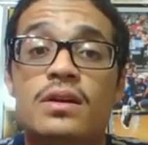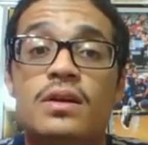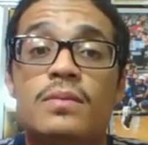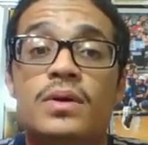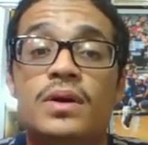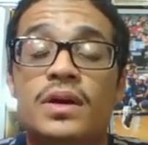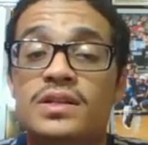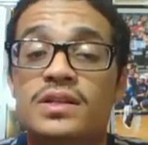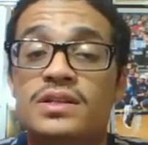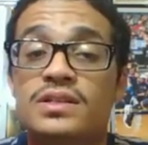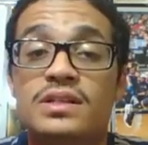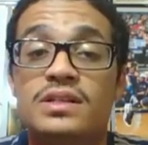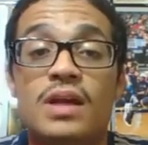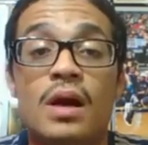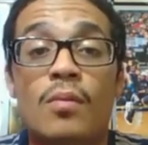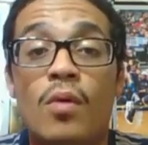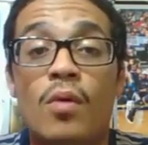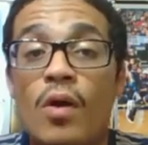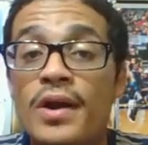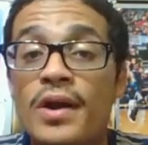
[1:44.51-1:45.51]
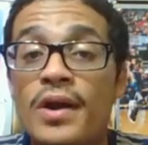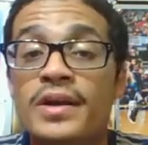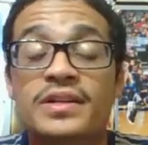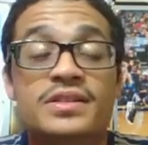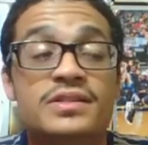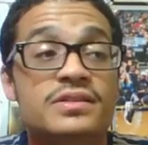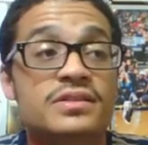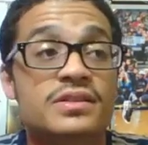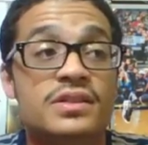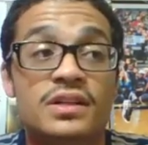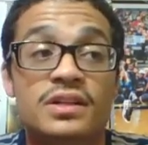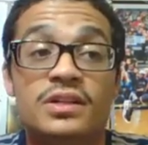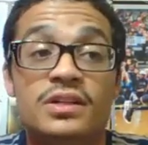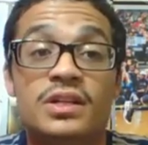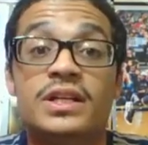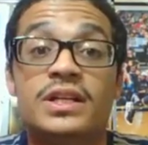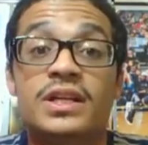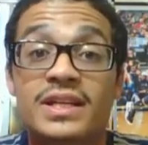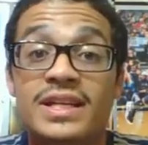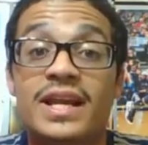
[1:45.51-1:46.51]
because Amare
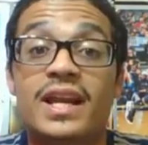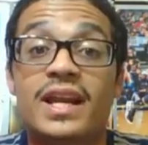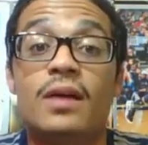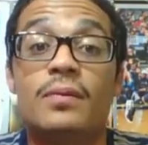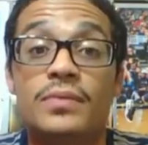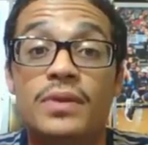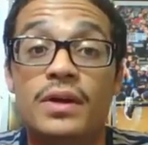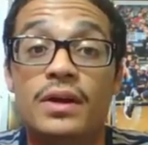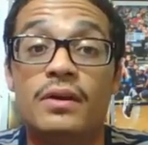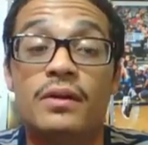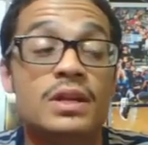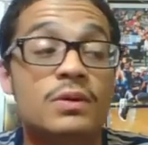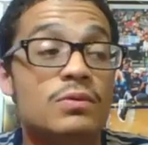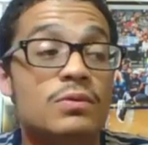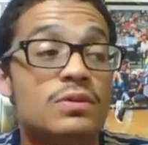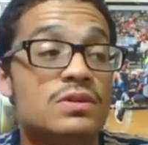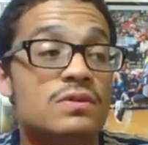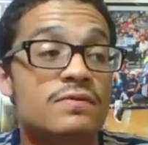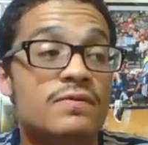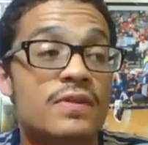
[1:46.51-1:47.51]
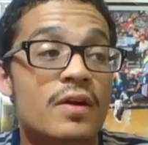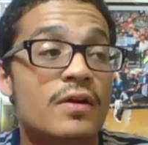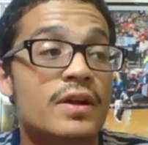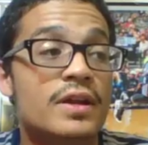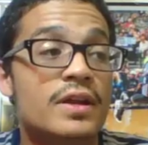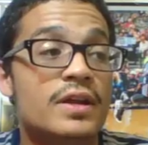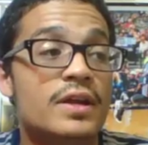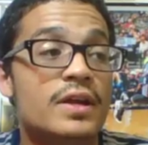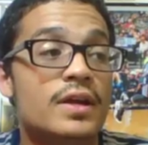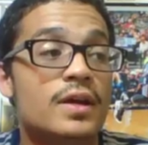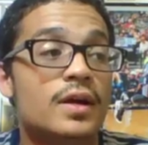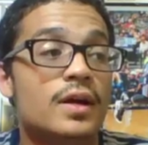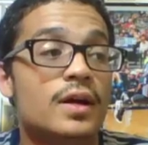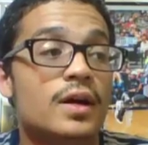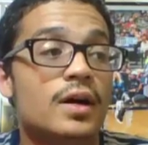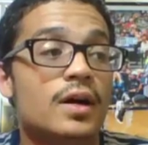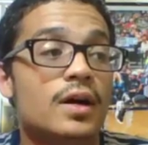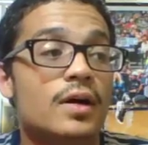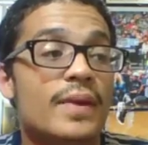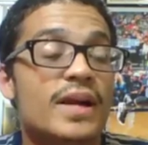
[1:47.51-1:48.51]
could get up there, and he was a very
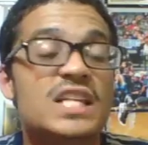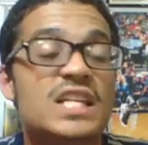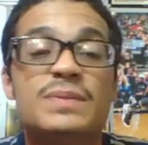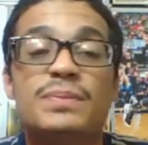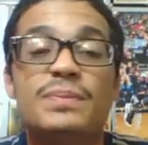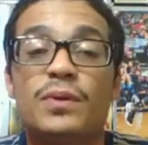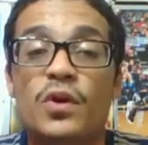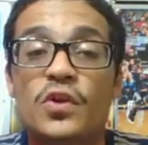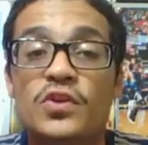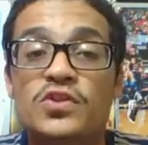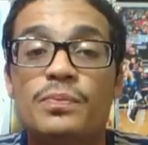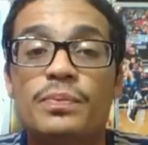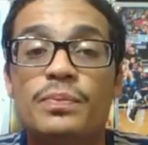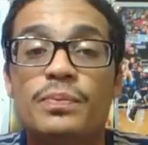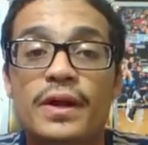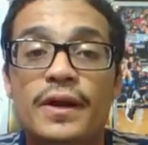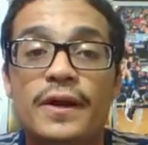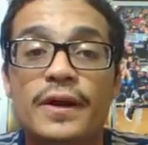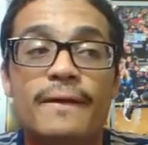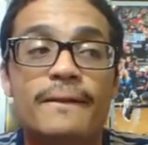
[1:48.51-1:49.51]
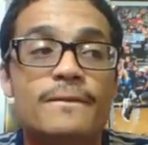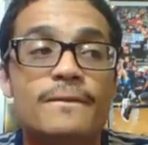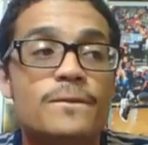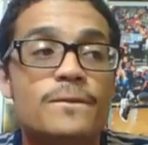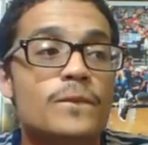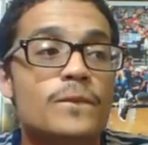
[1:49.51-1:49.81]
explosive player,